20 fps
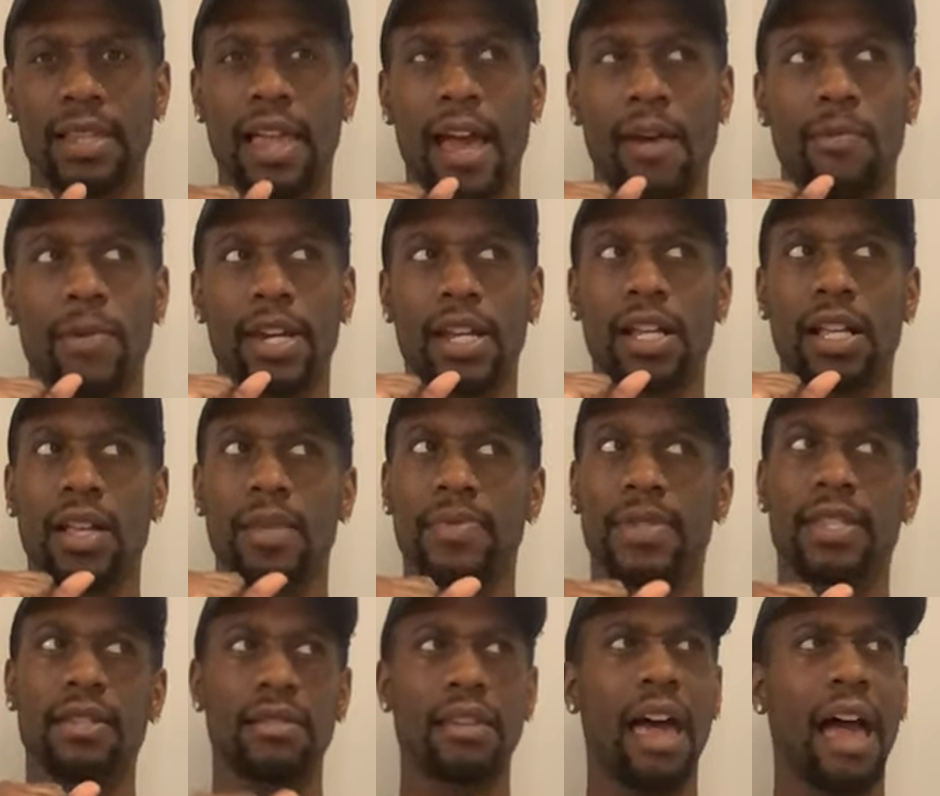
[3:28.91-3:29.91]
Like, when it
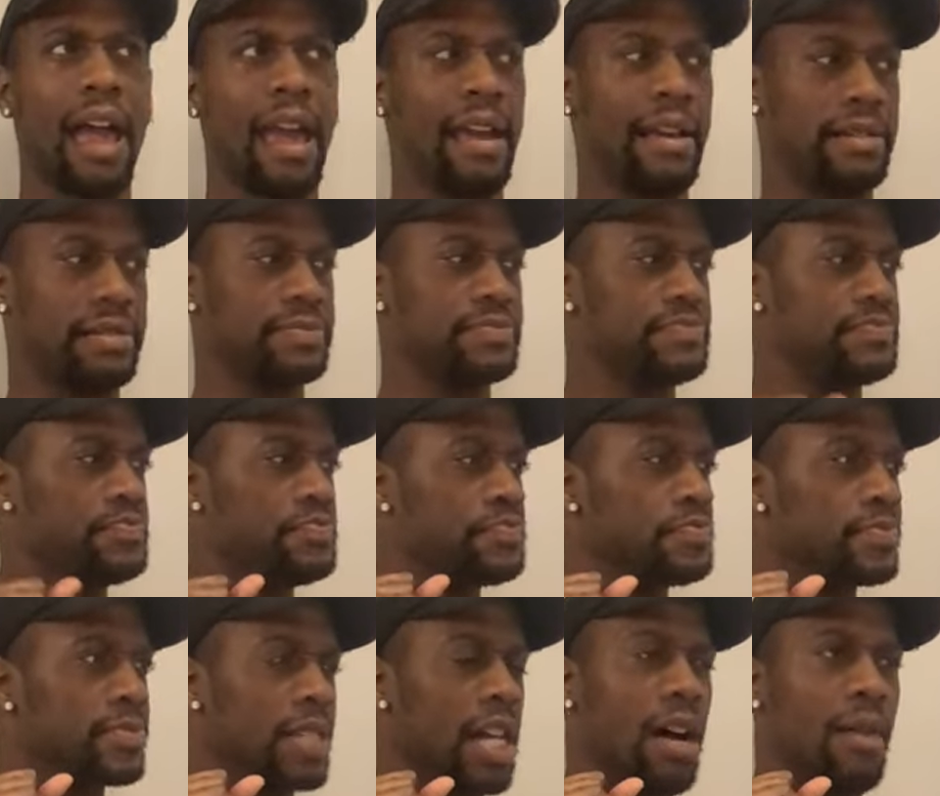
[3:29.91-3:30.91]
comes to, like,
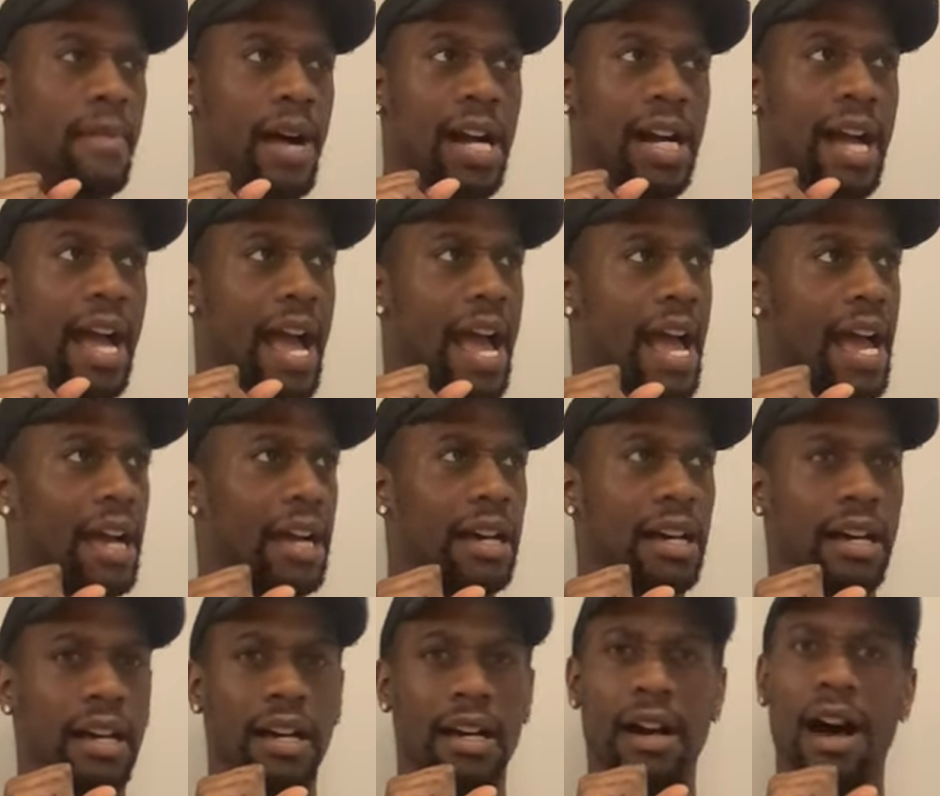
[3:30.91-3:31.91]
oh my God,
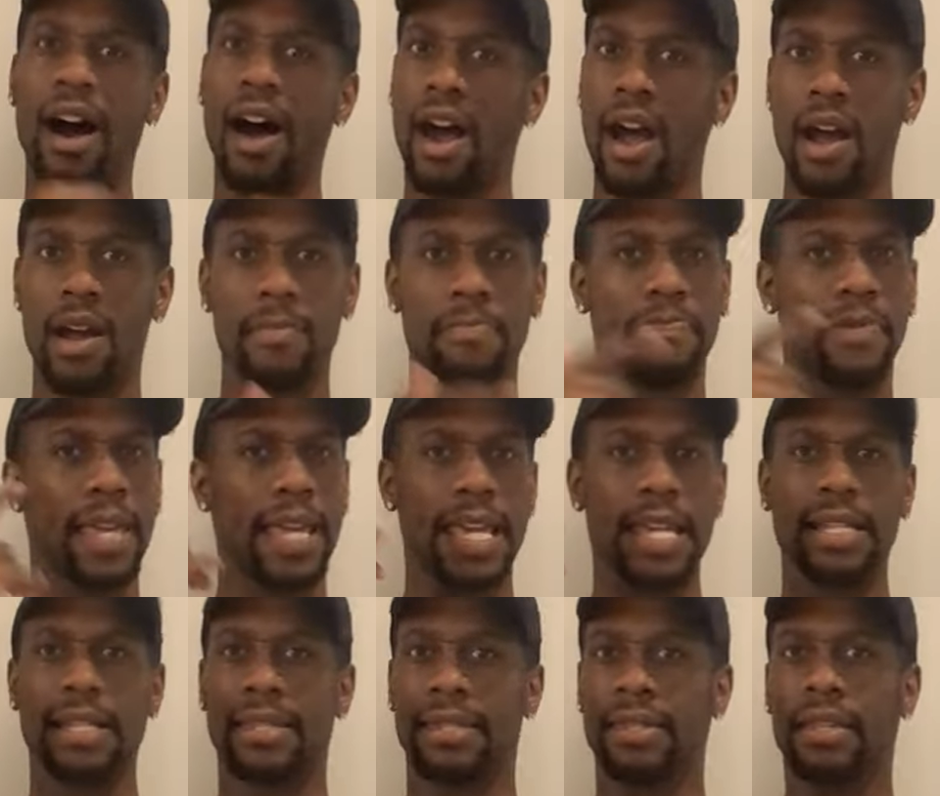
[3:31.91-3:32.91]

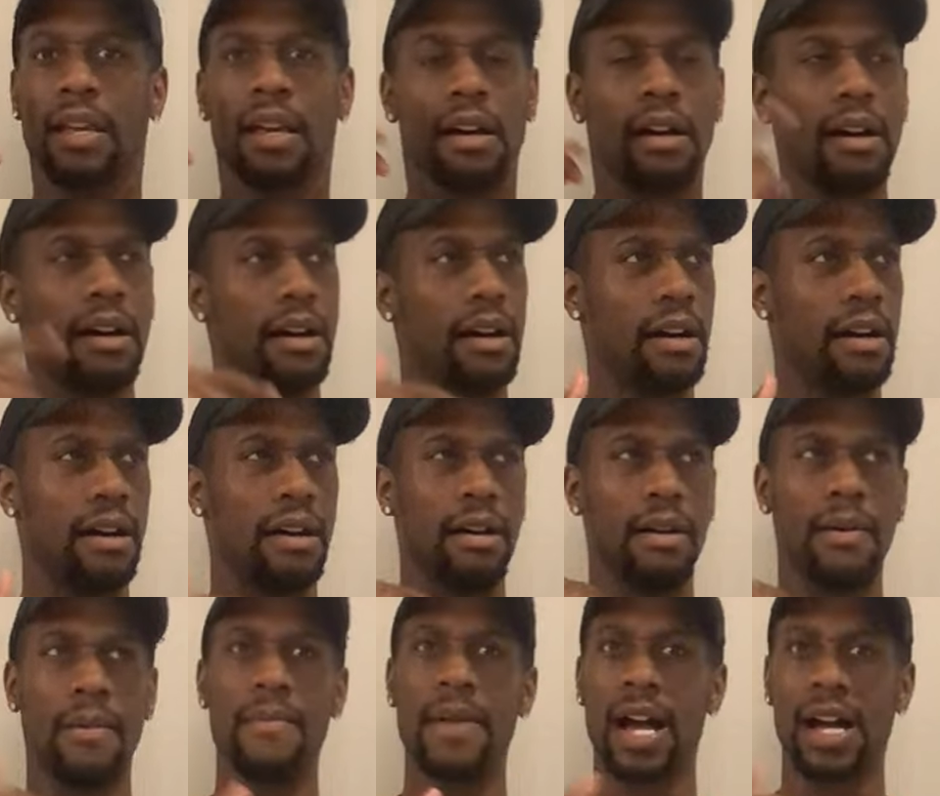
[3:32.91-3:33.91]
heartbeats.
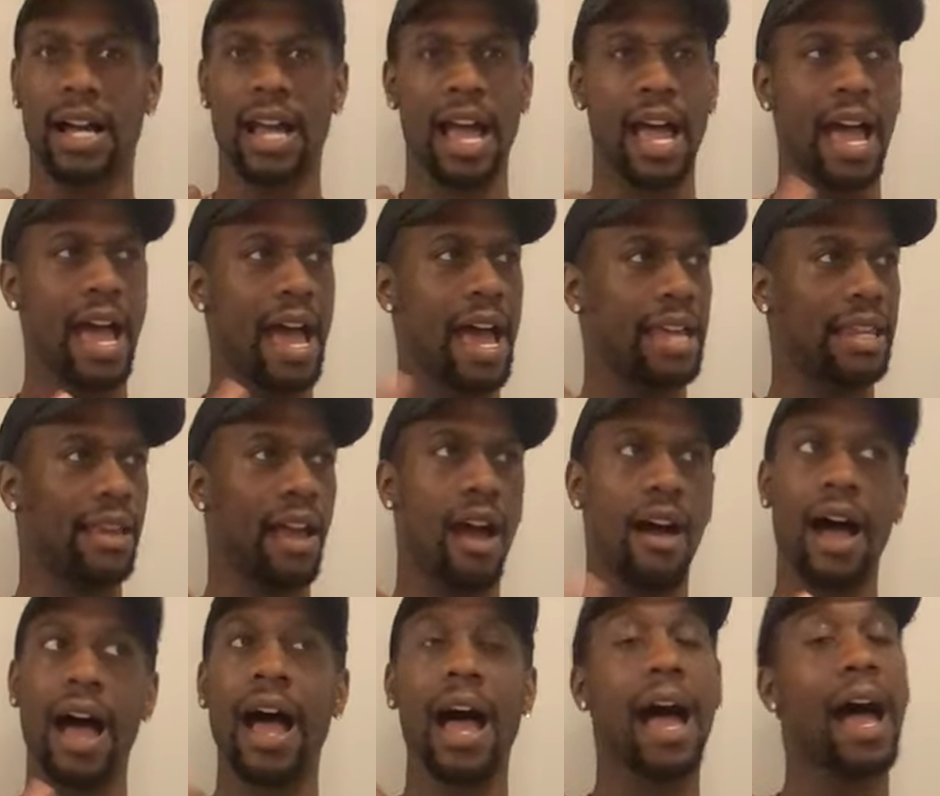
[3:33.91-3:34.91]
Oh my God, y'all.
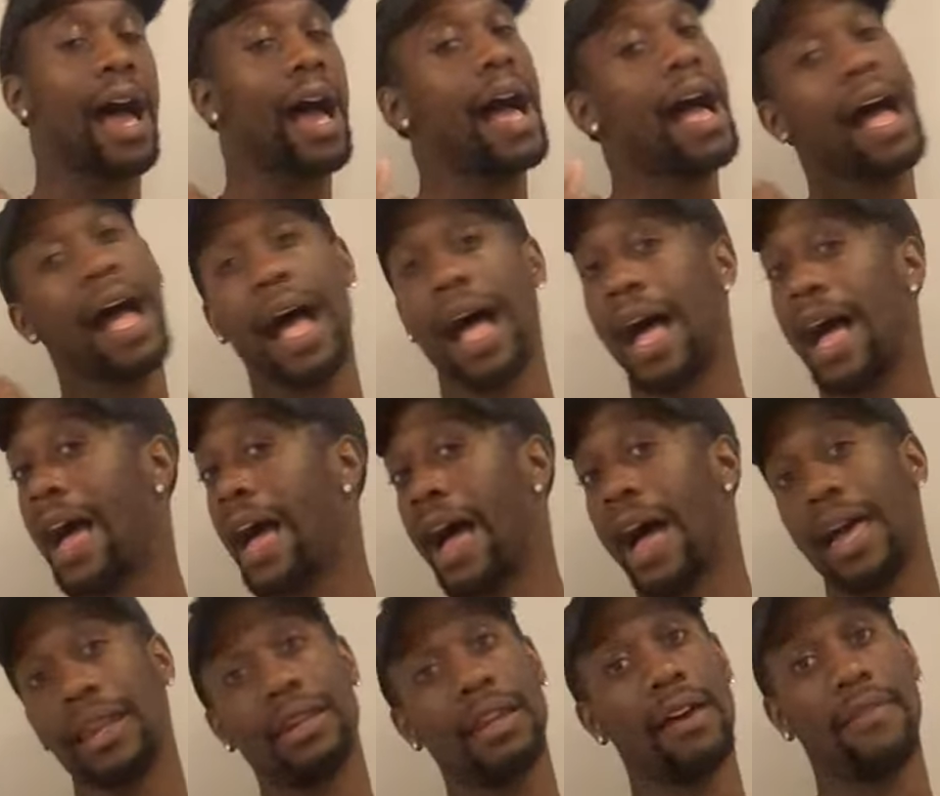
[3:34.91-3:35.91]

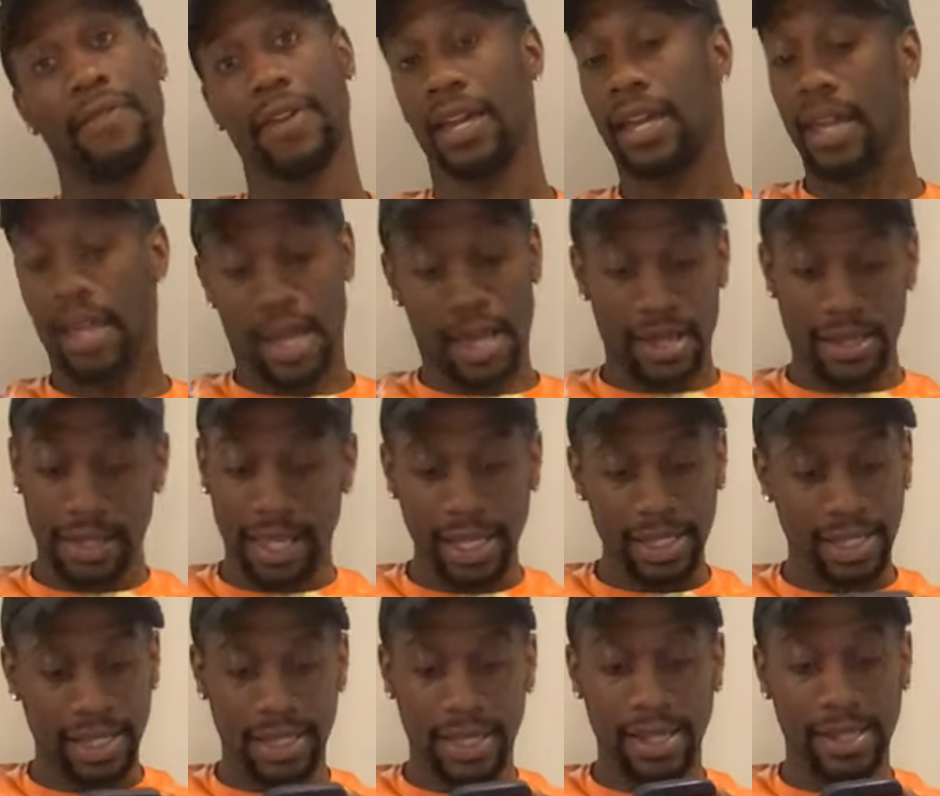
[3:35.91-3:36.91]
I love it.
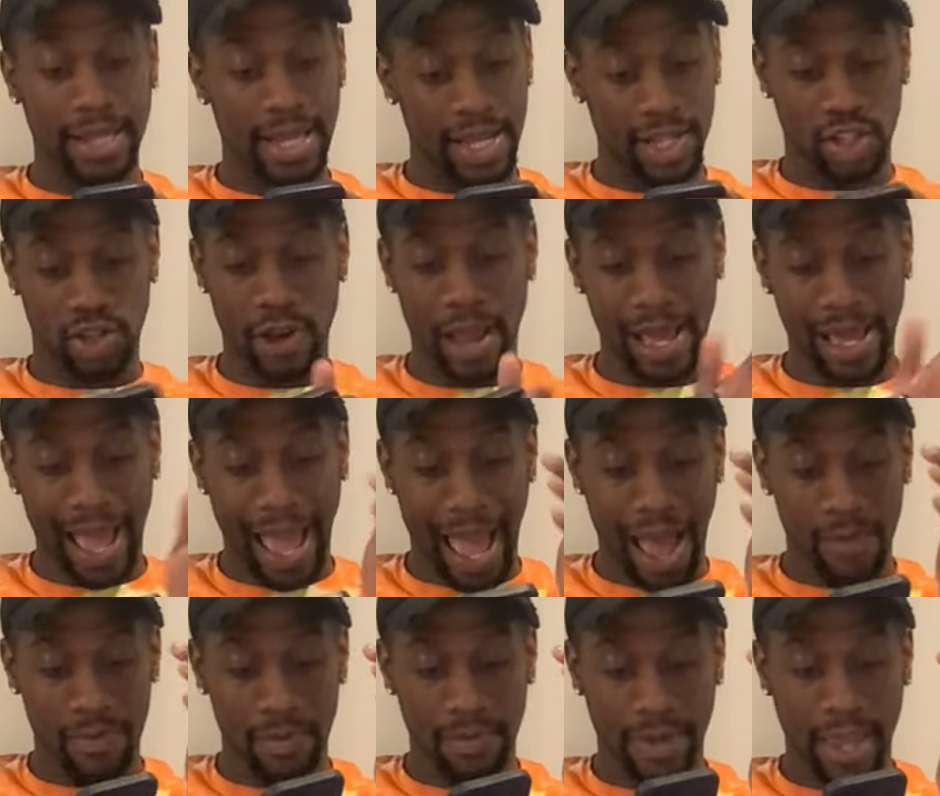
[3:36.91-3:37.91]
This is a 10-track
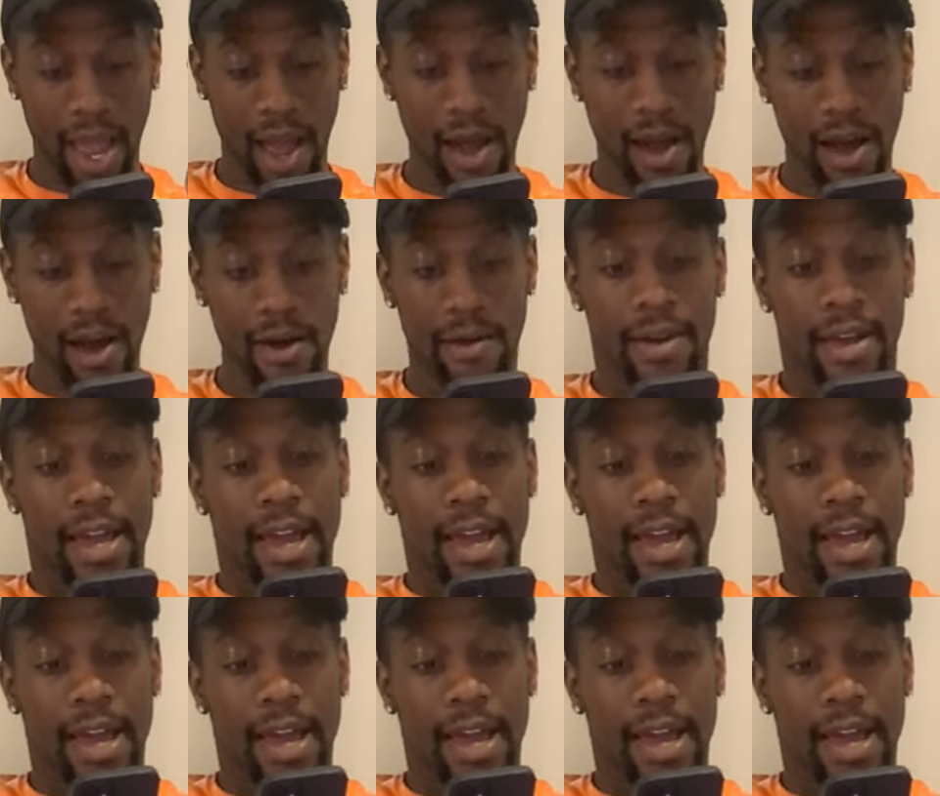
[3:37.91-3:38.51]
album, y'all.